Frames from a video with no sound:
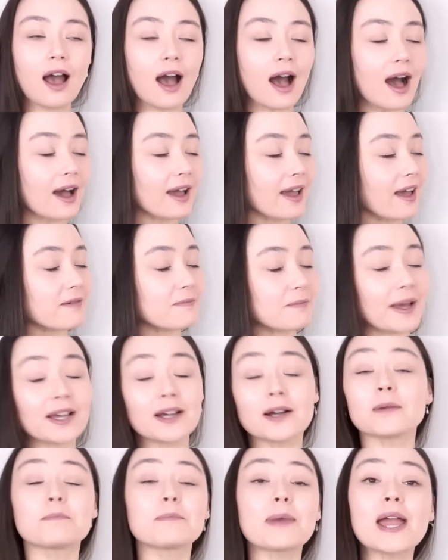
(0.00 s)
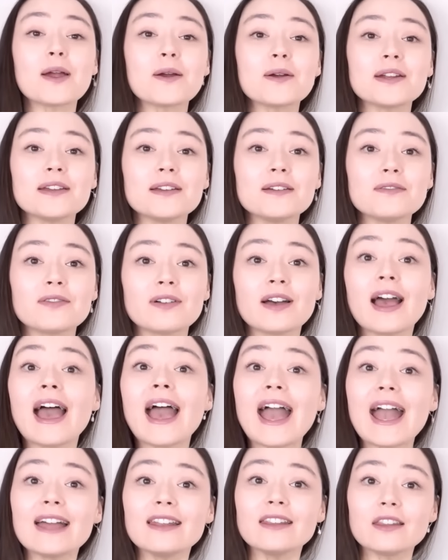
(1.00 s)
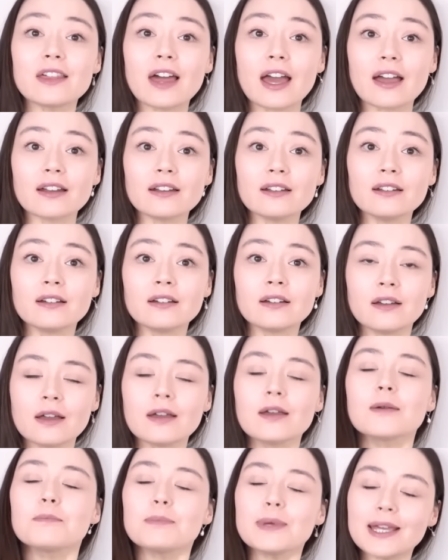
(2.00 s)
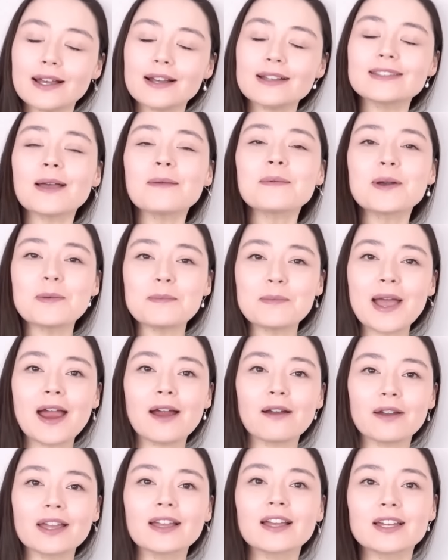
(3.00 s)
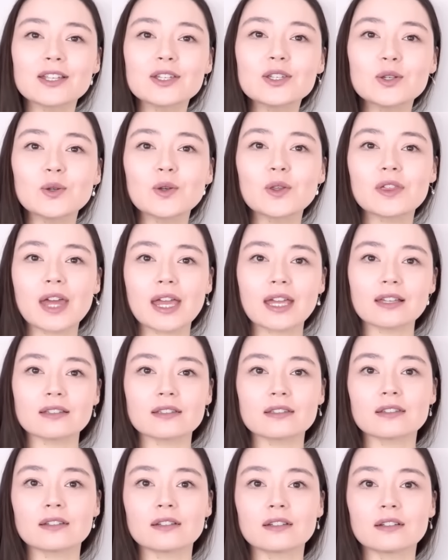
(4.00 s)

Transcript: I have my comparative and than because I'm comparing two things.